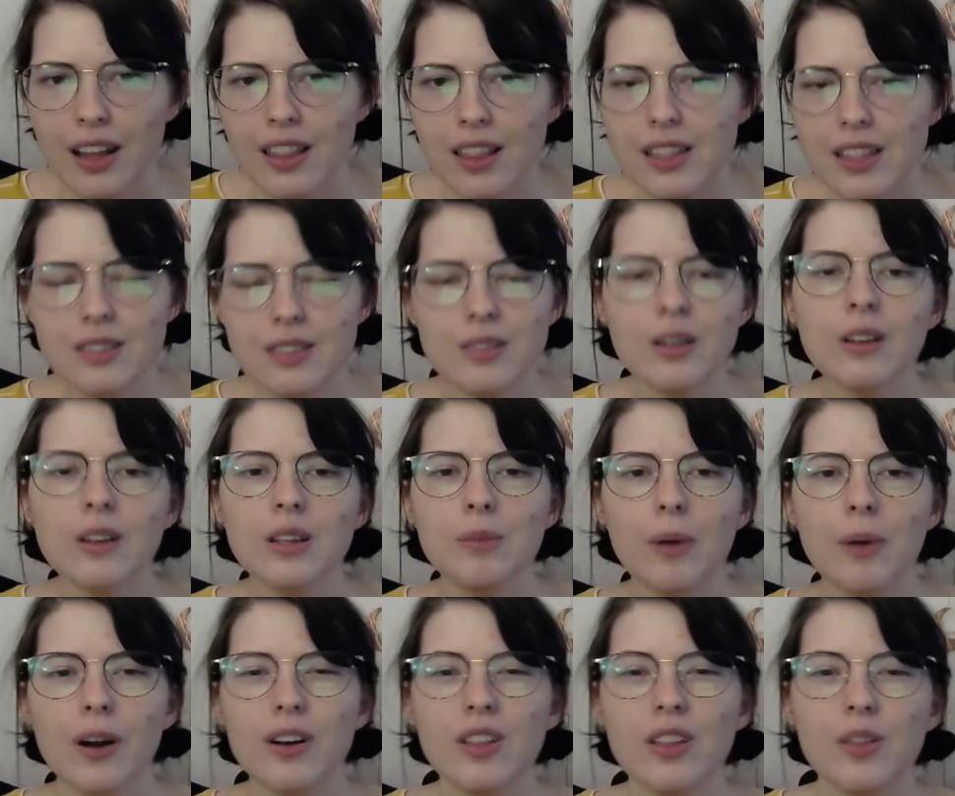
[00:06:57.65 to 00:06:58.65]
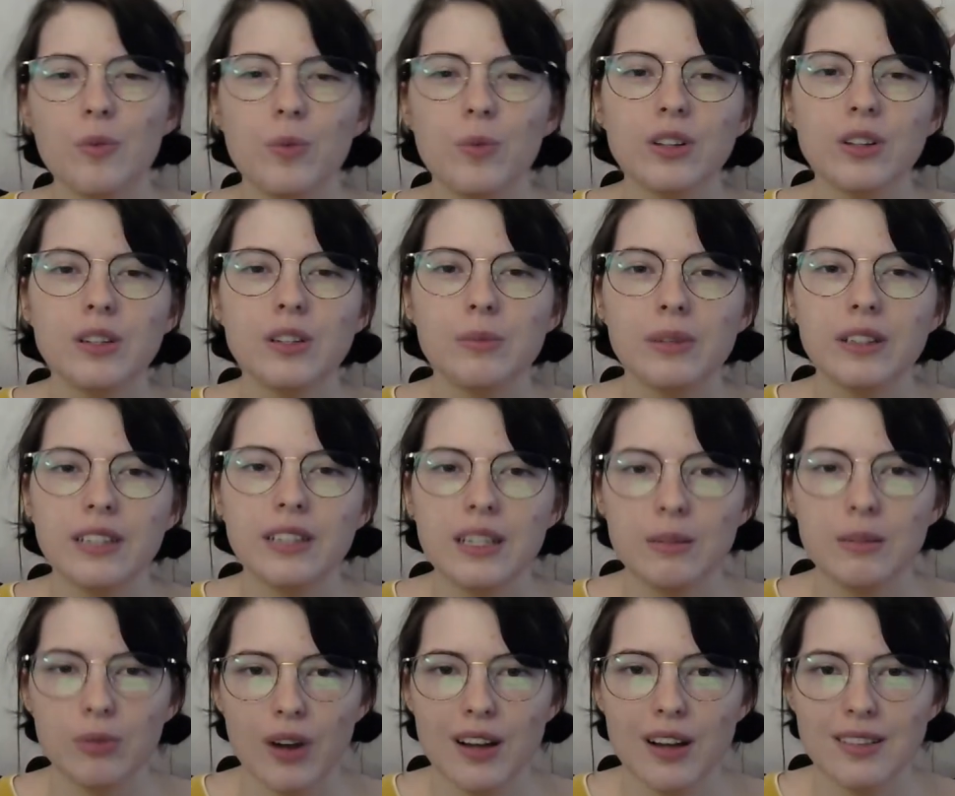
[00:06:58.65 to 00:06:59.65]
This is all a part of the world
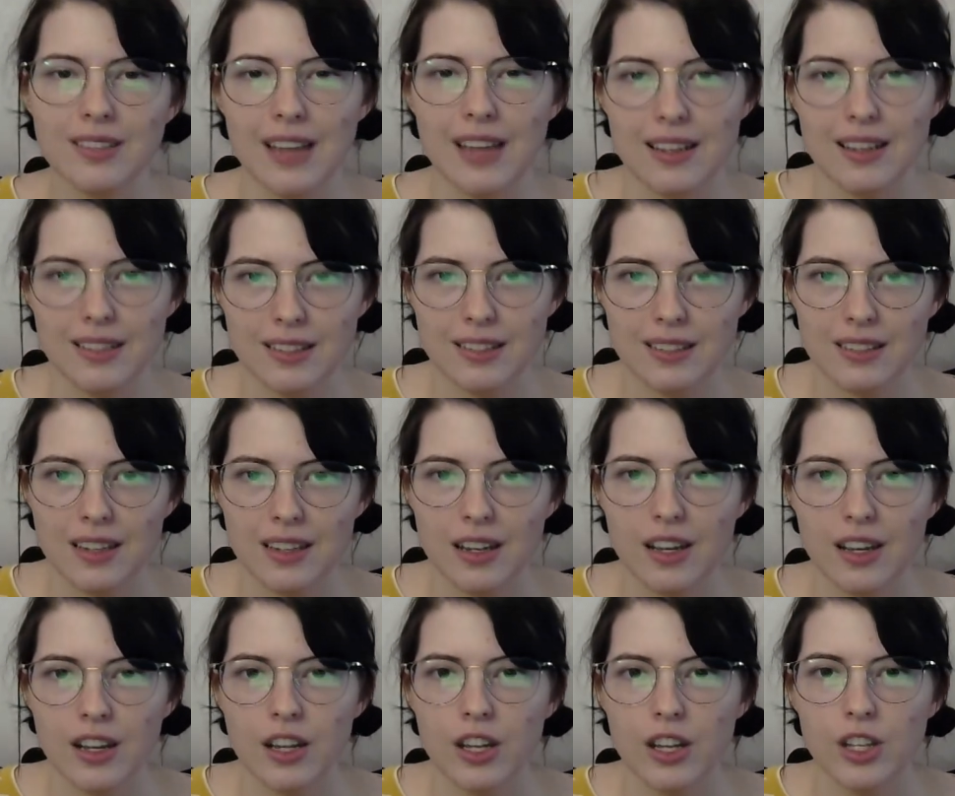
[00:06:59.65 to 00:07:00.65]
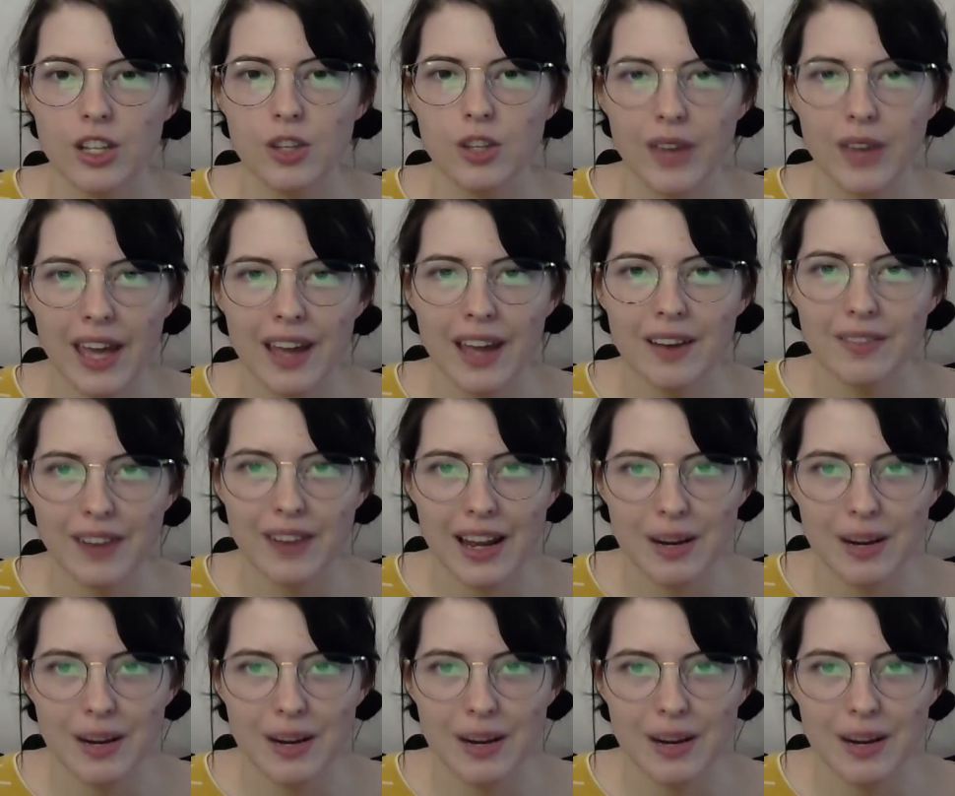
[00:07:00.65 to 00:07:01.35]
building process. You can't write a